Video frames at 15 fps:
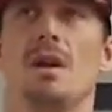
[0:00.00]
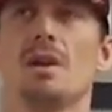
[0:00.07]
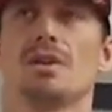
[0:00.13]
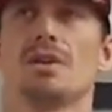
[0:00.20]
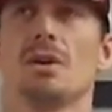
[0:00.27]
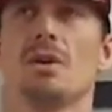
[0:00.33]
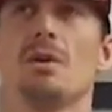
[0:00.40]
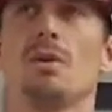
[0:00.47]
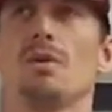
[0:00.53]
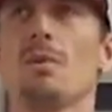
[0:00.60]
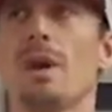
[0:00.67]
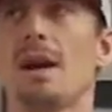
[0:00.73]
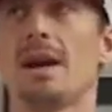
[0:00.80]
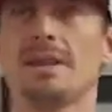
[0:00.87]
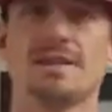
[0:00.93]

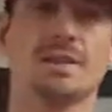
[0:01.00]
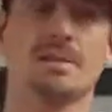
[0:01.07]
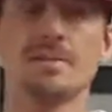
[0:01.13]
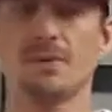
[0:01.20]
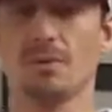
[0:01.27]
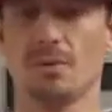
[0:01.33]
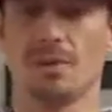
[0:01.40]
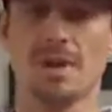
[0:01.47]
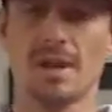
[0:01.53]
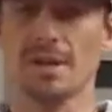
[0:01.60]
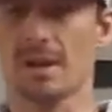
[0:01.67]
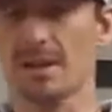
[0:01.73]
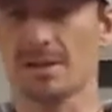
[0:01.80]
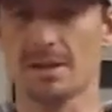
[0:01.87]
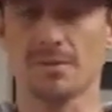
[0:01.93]
So I substituted.
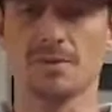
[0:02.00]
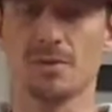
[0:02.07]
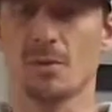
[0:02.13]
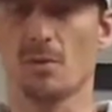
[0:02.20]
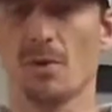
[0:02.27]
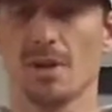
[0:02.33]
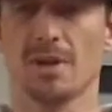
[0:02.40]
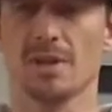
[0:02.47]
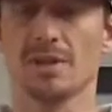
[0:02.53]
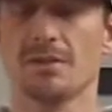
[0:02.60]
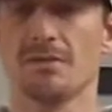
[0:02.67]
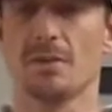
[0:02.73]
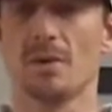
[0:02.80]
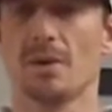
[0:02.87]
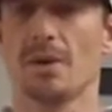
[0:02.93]
I substituted one addiction
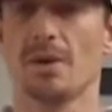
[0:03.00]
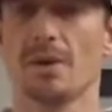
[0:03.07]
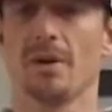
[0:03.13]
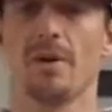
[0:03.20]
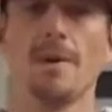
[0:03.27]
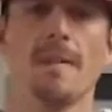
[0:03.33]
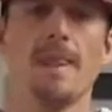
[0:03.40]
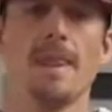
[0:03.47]
for another.